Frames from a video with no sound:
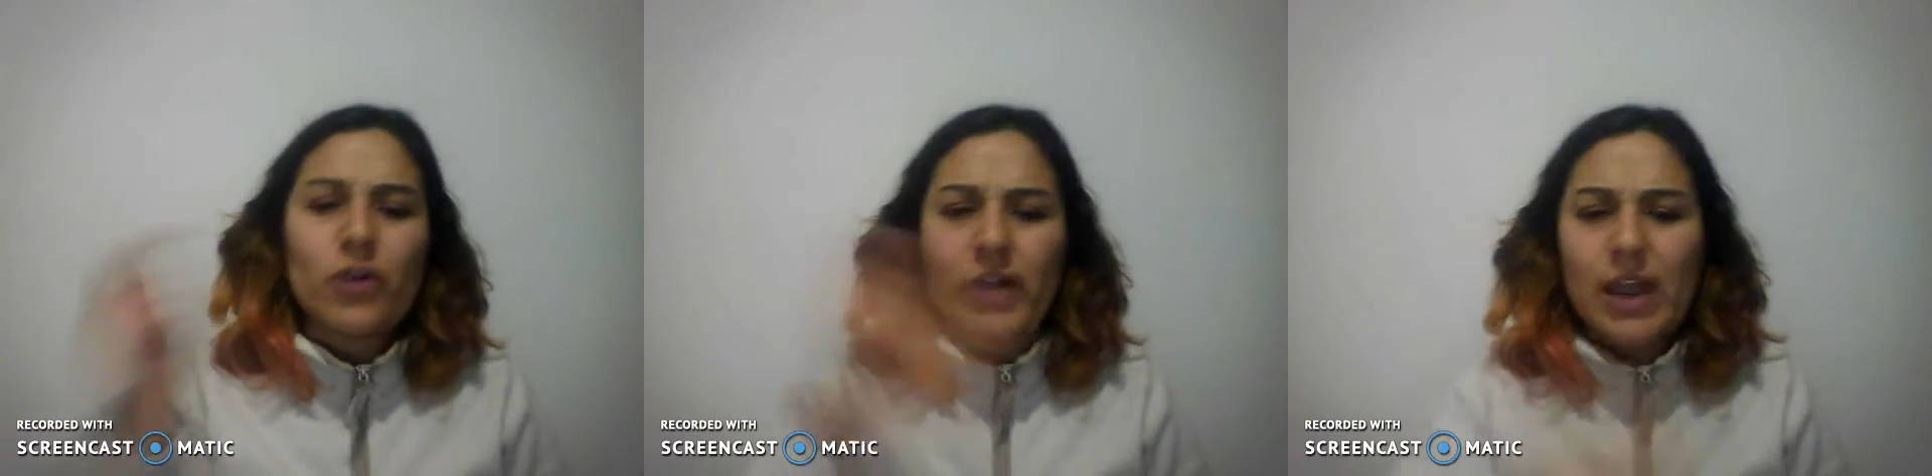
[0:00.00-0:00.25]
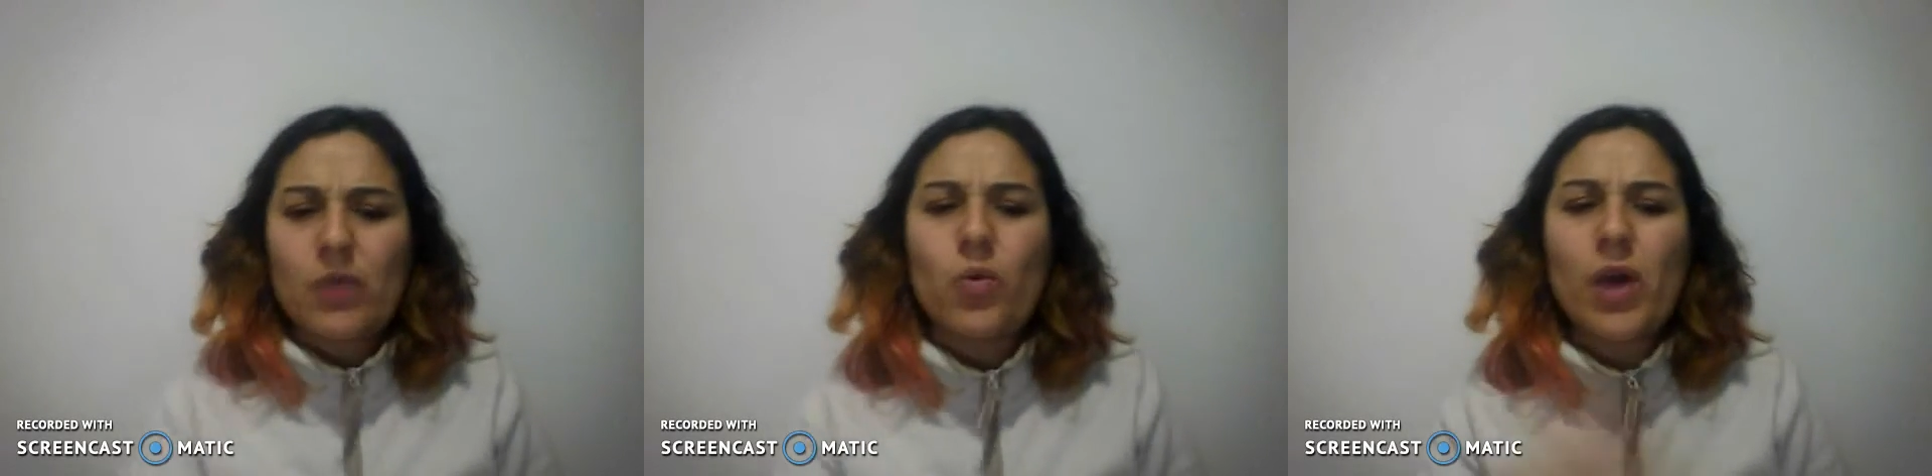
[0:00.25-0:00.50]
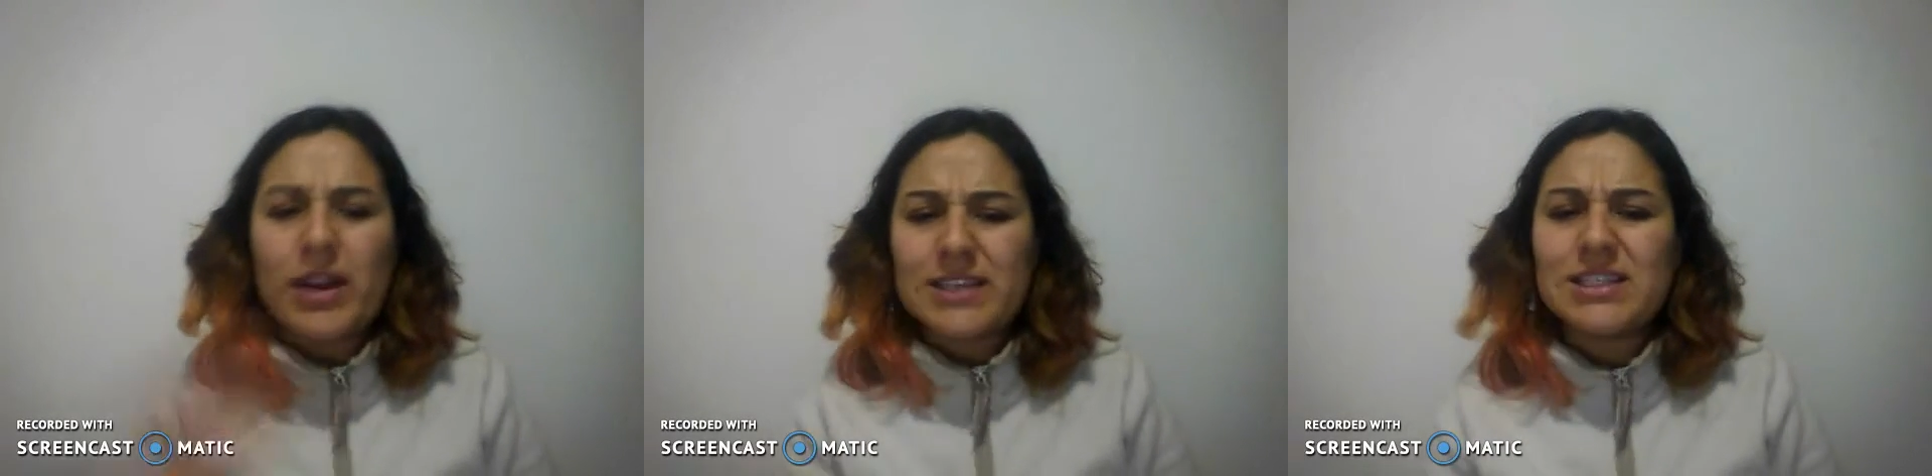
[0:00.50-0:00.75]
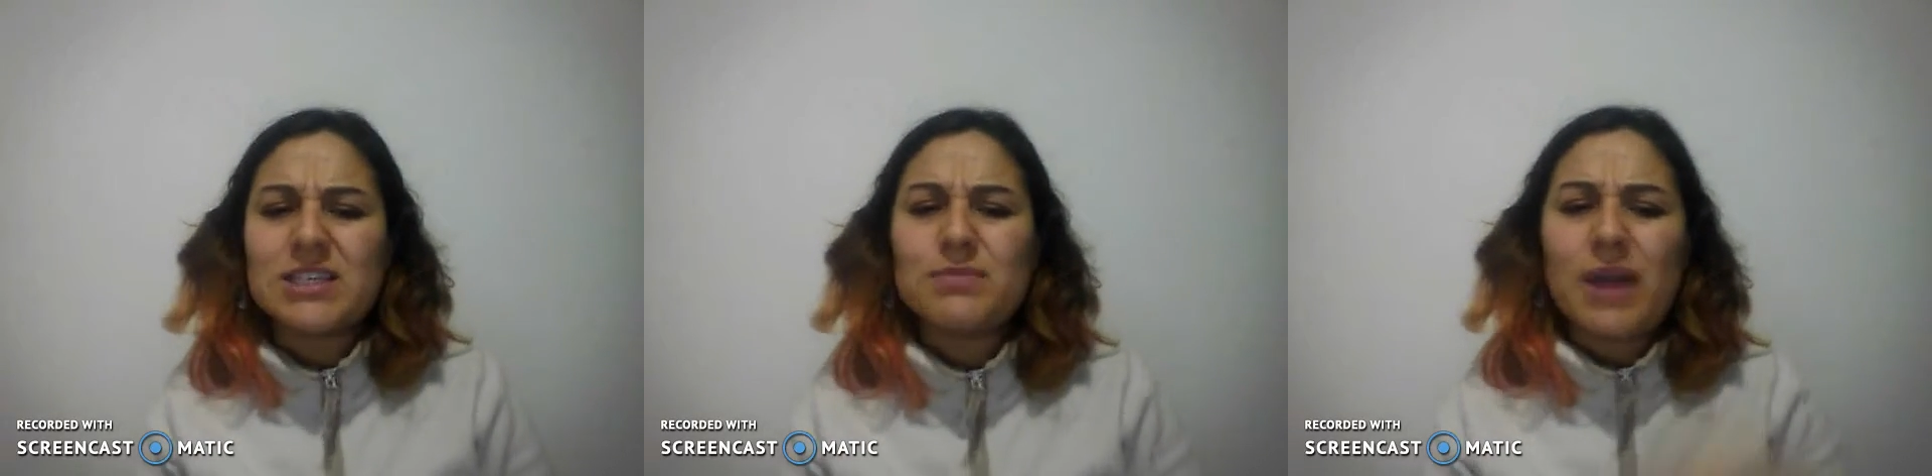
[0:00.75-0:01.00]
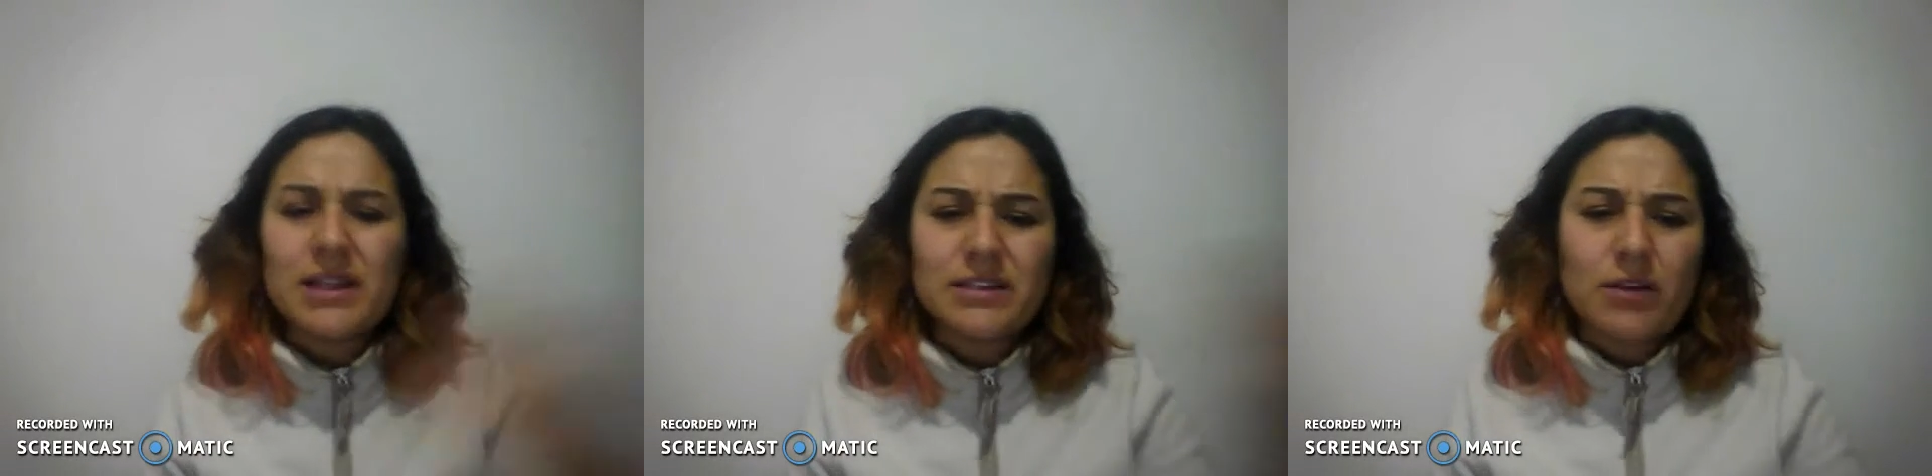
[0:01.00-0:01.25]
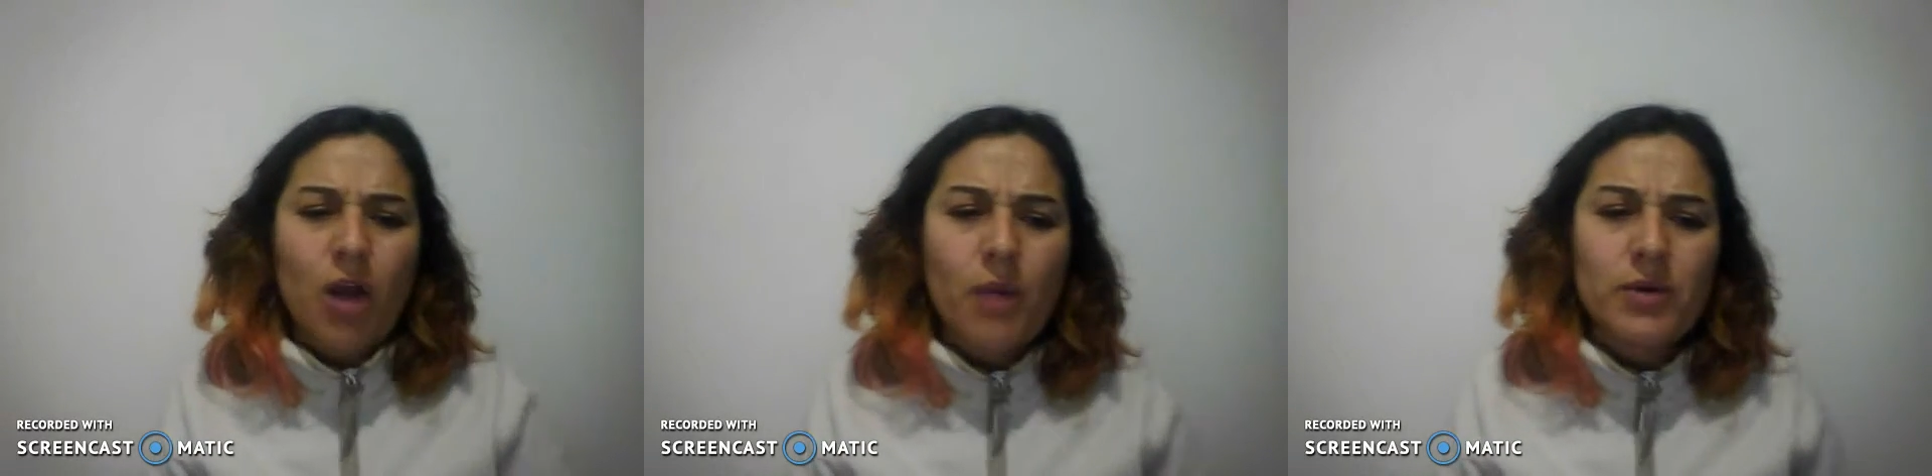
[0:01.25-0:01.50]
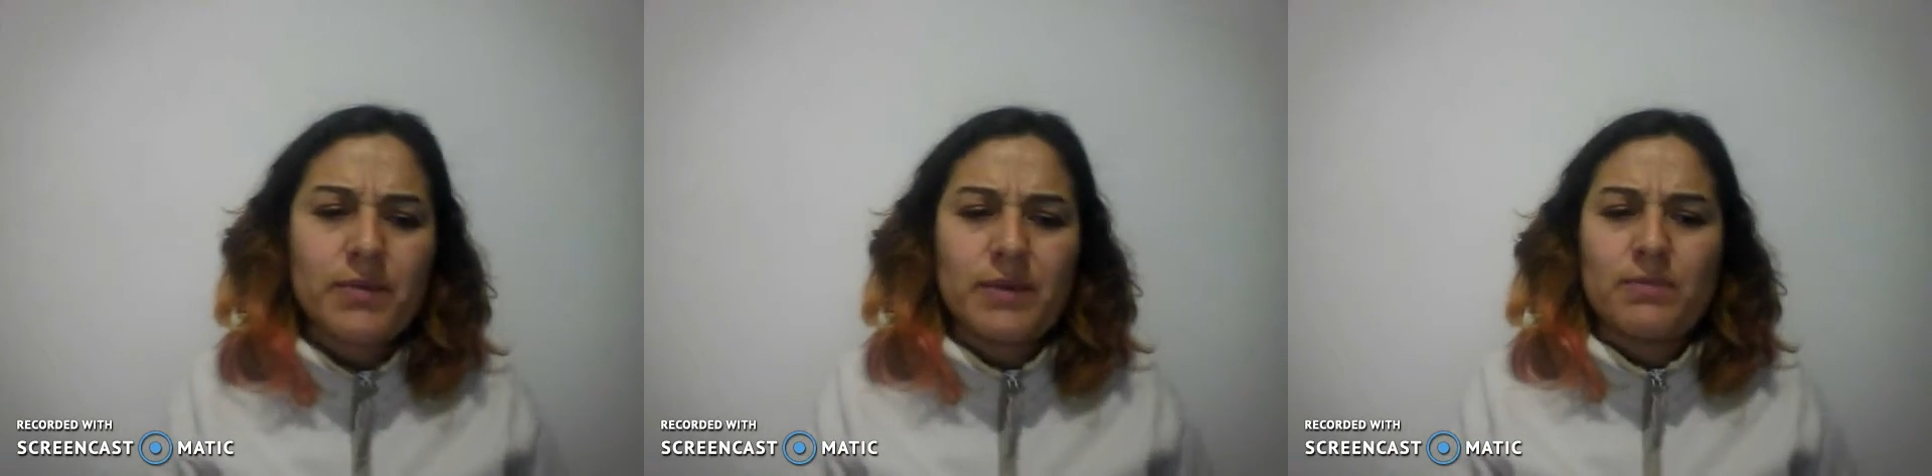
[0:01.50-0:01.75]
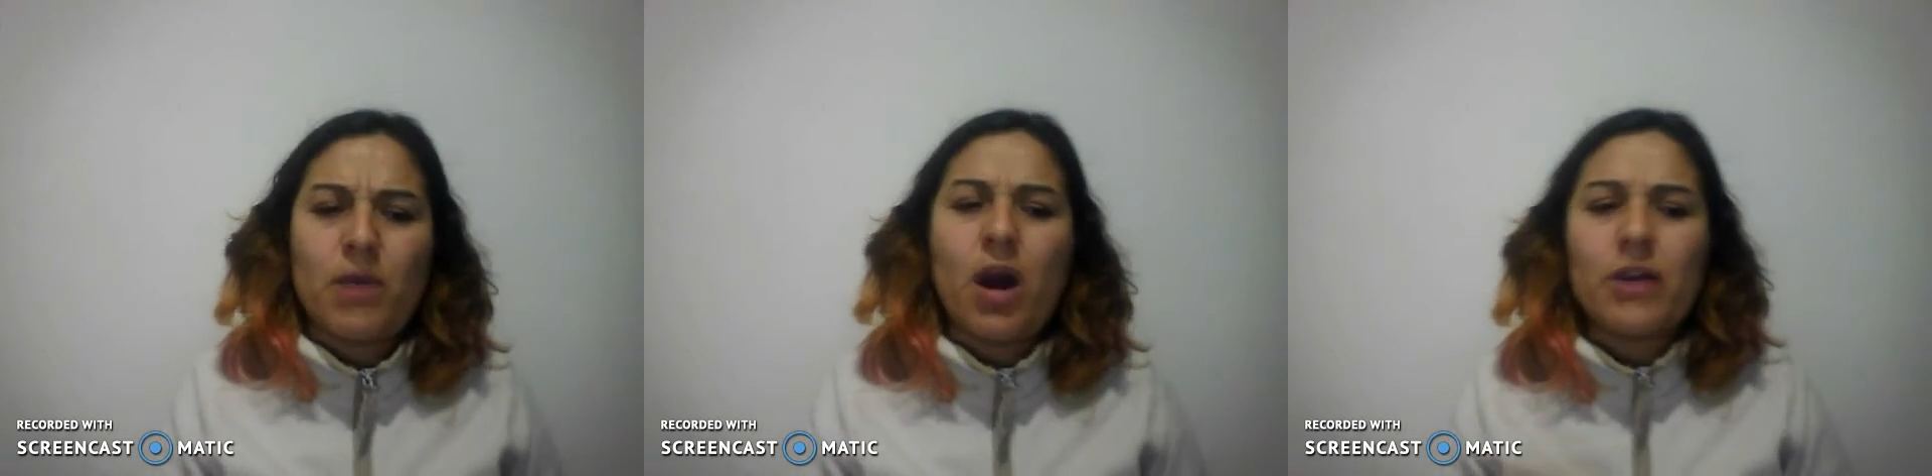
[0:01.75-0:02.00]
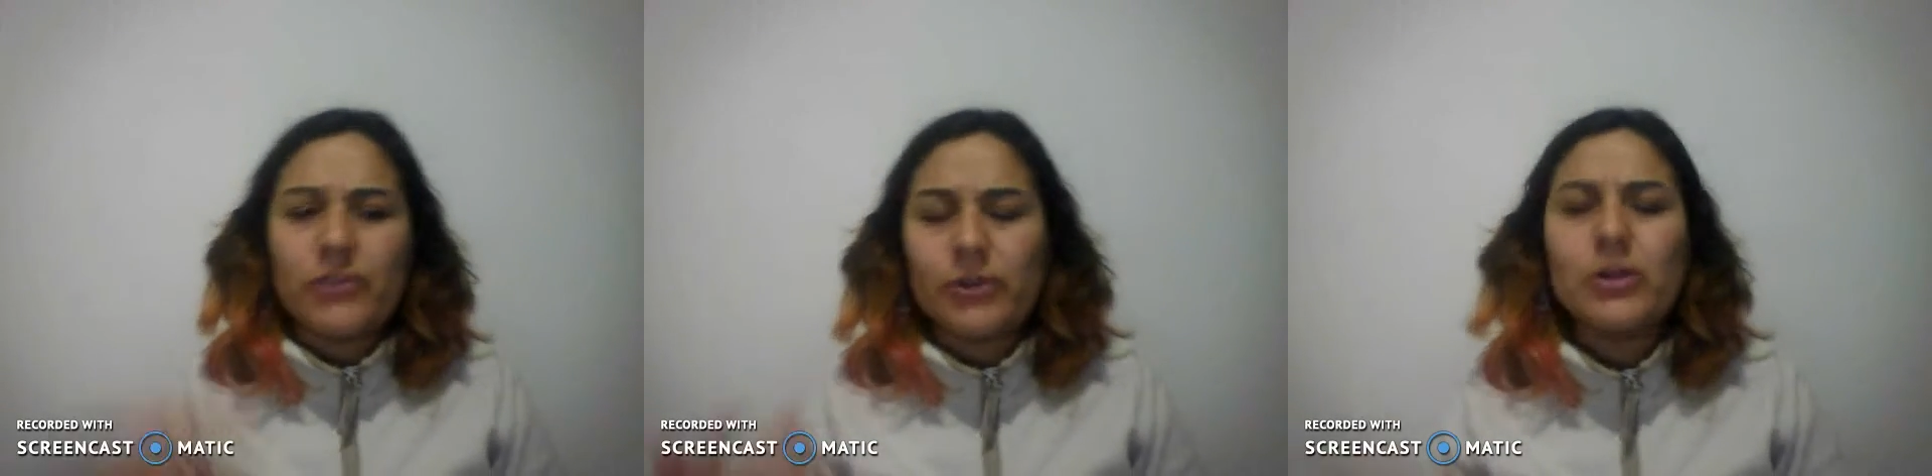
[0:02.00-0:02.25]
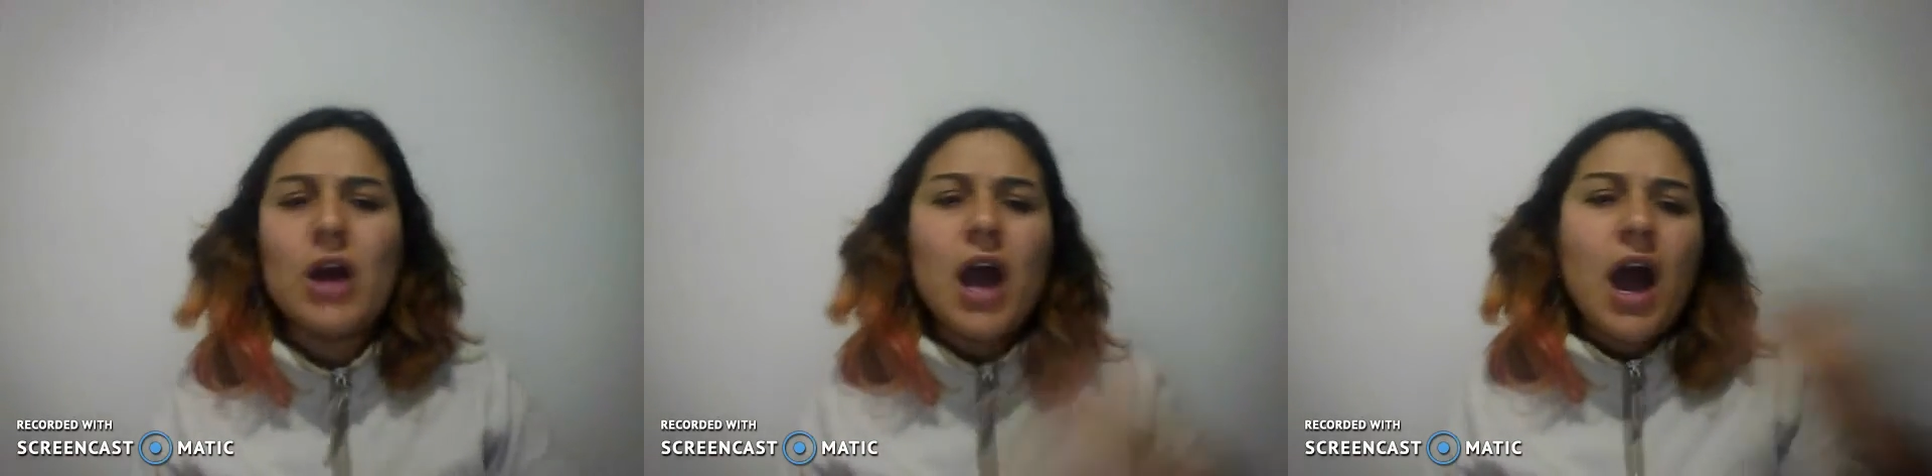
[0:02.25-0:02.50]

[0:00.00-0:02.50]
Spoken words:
okay, what is this Miles and Huberman model?